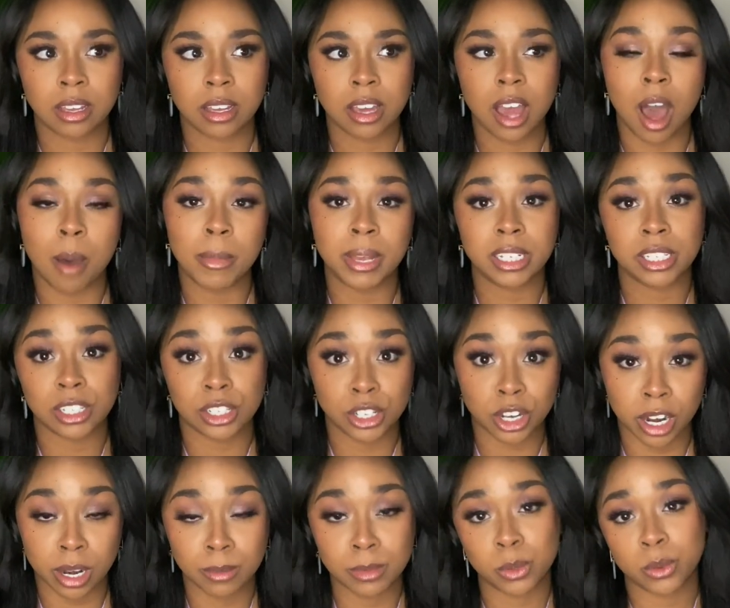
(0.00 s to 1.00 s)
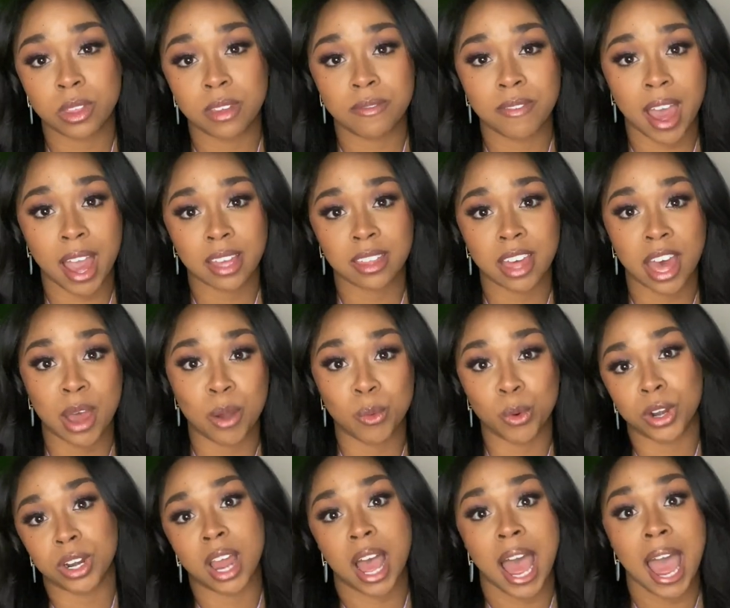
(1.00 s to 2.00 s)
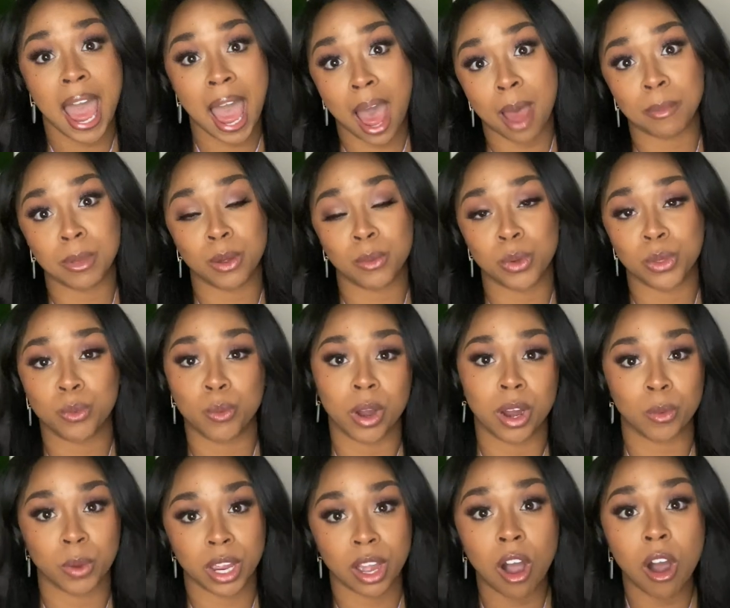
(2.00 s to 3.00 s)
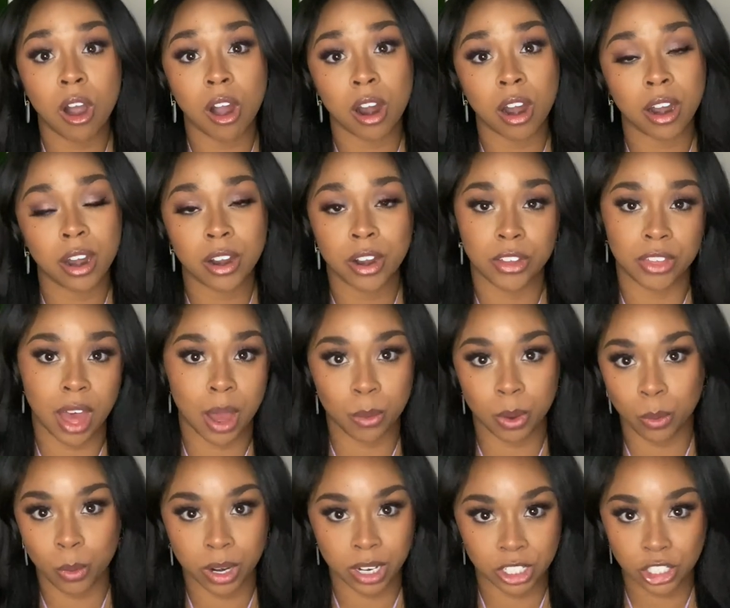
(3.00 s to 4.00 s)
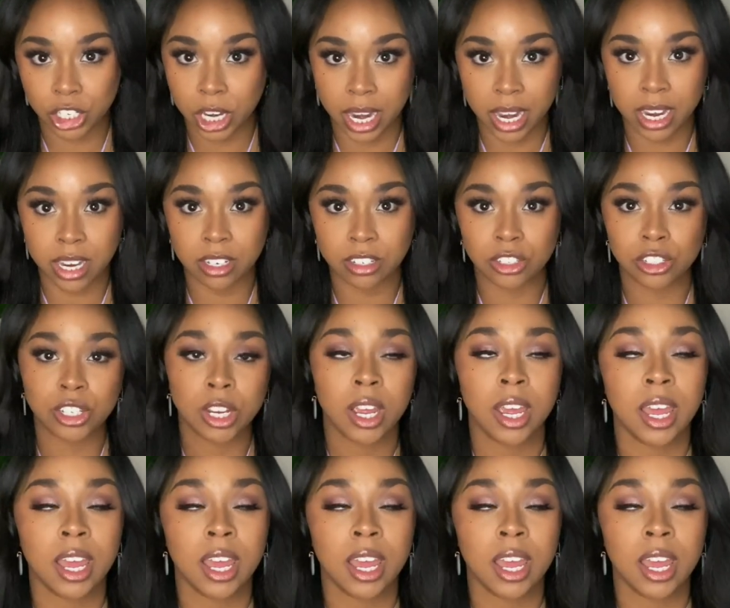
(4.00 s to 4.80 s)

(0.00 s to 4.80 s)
coming to terms with the fact that we're not happy with where we are or that we want to change.